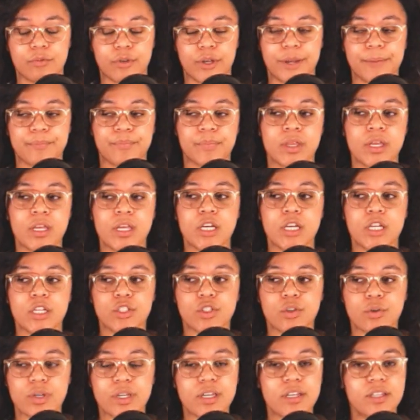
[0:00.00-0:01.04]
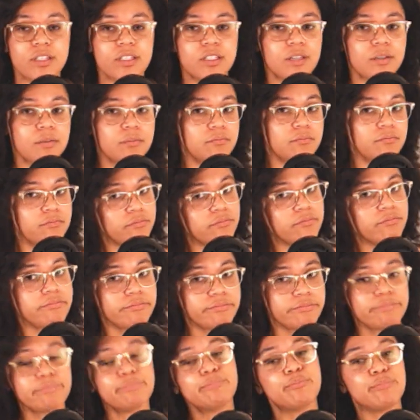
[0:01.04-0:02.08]
Okay, so he ends up
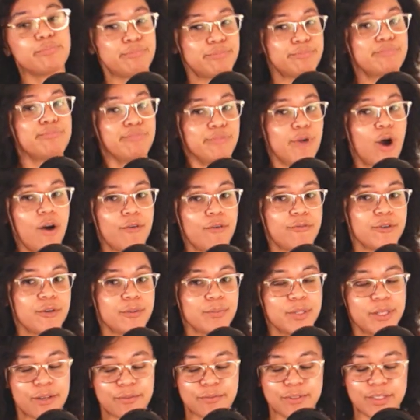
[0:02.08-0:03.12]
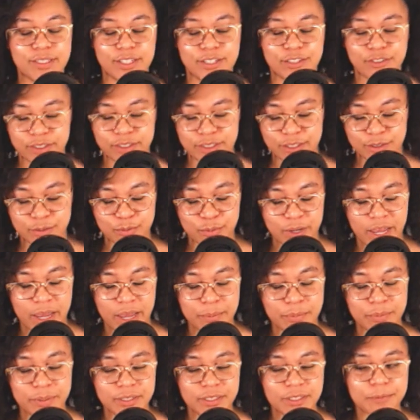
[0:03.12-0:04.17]
offing himself, essentially, is what
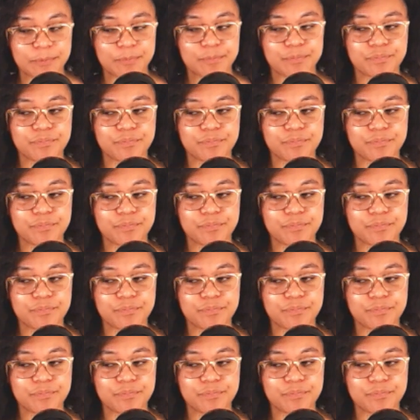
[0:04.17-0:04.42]
happens.